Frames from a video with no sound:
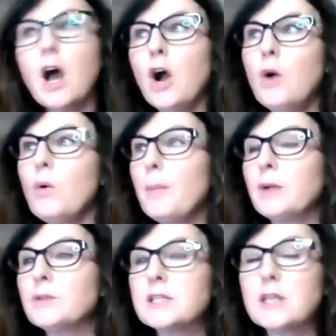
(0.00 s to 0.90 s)
"Oh, I
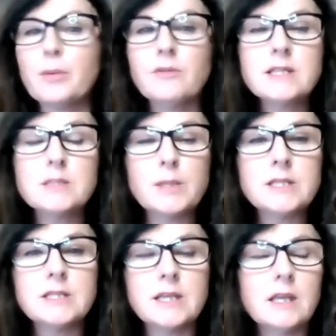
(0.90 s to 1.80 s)
posted up a recipe
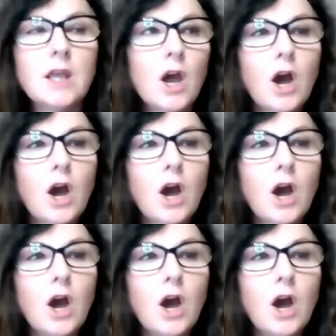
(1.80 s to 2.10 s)
today.